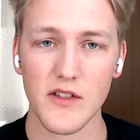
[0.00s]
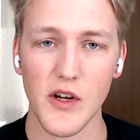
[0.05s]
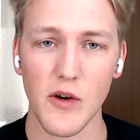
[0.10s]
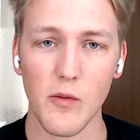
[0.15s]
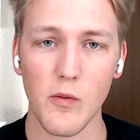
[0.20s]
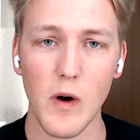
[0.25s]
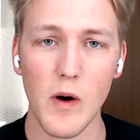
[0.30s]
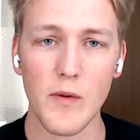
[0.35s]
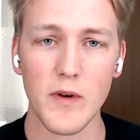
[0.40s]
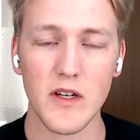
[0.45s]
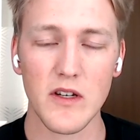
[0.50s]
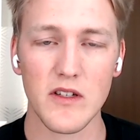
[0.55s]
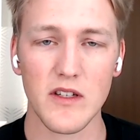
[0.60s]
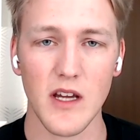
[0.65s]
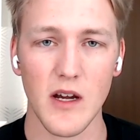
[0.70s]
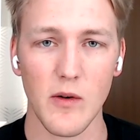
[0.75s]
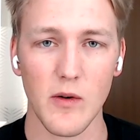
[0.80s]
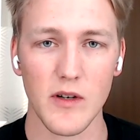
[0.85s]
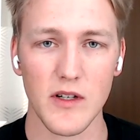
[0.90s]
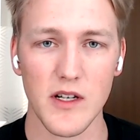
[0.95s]
So, what would you
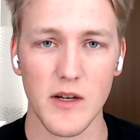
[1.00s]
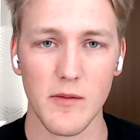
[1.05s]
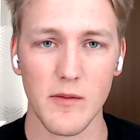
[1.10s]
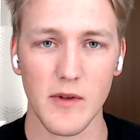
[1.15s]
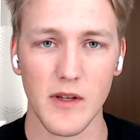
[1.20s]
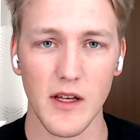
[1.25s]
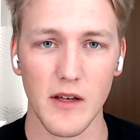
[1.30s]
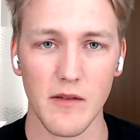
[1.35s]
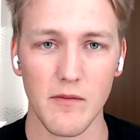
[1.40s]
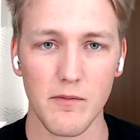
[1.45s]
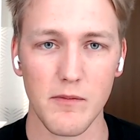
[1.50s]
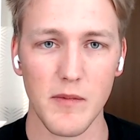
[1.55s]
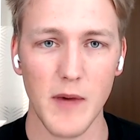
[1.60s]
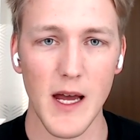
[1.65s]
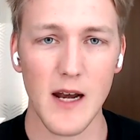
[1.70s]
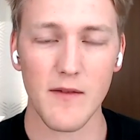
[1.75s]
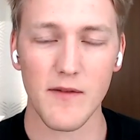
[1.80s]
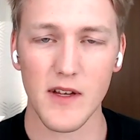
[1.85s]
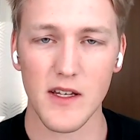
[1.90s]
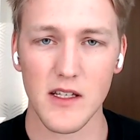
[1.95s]
say were some of the
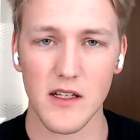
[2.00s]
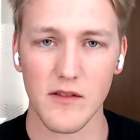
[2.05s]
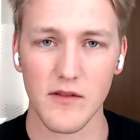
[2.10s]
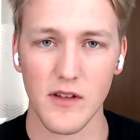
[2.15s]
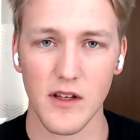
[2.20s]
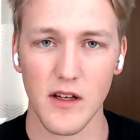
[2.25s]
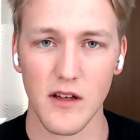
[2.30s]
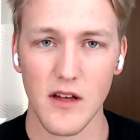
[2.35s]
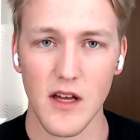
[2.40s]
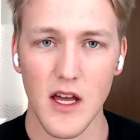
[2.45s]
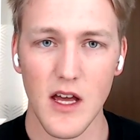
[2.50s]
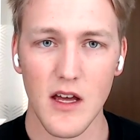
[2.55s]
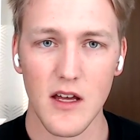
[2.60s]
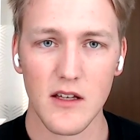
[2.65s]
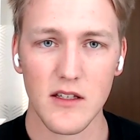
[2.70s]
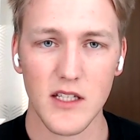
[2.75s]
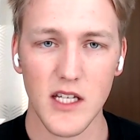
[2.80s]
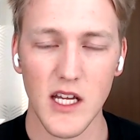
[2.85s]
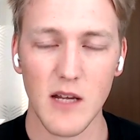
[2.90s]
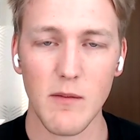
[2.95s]
benefits of the
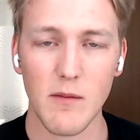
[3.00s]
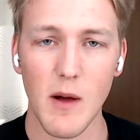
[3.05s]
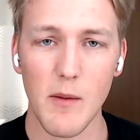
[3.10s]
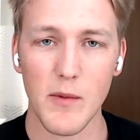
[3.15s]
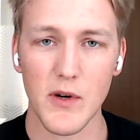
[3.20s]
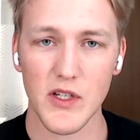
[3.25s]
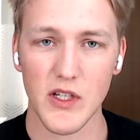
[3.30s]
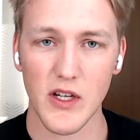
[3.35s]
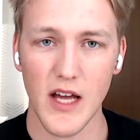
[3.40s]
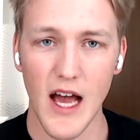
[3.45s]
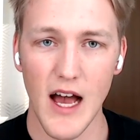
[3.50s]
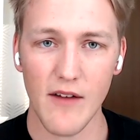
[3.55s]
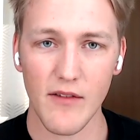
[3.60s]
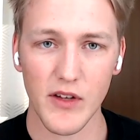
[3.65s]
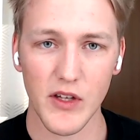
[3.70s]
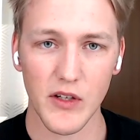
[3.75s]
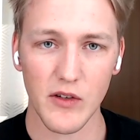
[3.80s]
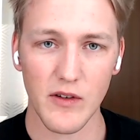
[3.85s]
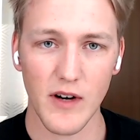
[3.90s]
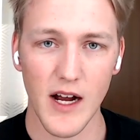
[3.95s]
team members that you have
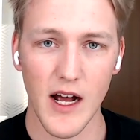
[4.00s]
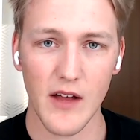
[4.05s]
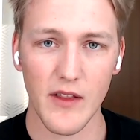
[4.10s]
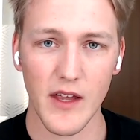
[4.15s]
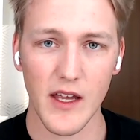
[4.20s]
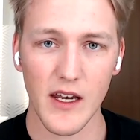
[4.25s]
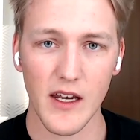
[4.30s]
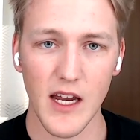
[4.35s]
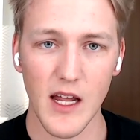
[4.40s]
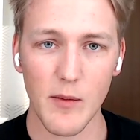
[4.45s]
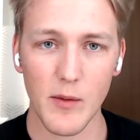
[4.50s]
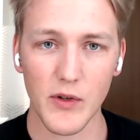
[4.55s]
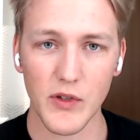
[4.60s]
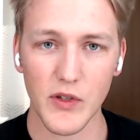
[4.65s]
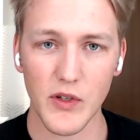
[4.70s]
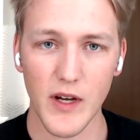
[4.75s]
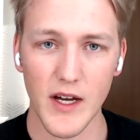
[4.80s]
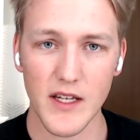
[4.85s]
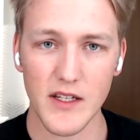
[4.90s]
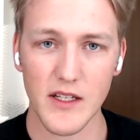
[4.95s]
on the ground that
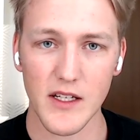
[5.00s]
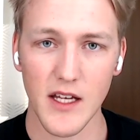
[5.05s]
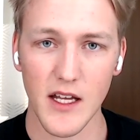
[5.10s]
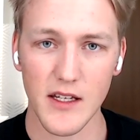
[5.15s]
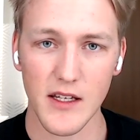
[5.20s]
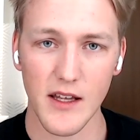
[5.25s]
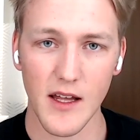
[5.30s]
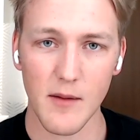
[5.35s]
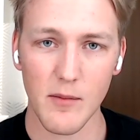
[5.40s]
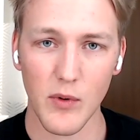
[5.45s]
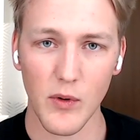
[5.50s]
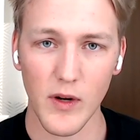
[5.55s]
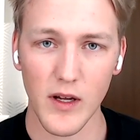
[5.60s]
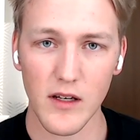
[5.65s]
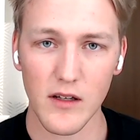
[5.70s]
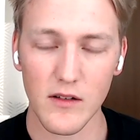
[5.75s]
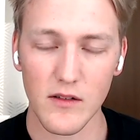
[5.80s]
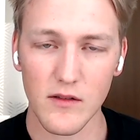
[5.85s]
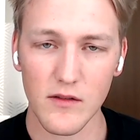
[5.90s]
enabled you guys to get to that point?